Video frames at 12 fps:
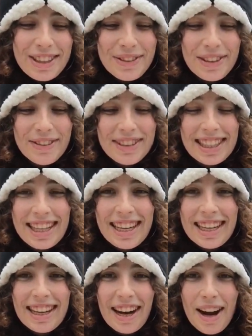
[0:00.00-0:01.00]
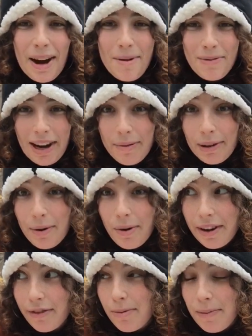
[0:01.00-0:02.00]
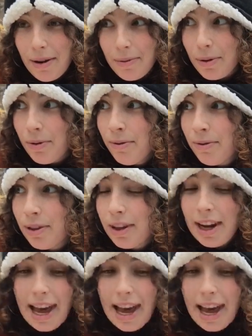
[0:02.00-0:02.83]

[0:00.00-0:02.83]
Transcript: you would have seen when I recorded from my roof,